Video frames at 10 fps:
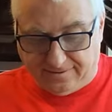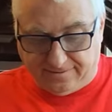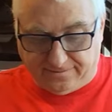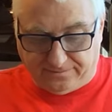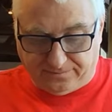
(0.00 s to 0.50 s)

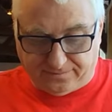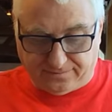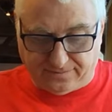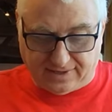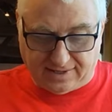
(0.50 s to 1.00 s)
your
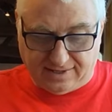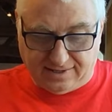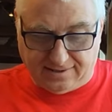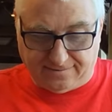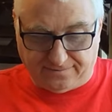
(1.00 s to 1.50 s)
beans
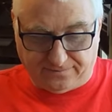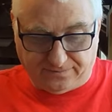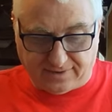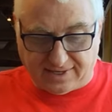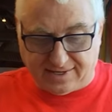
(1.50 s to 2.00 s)
distorting
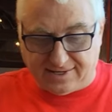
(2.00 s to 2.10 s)
that.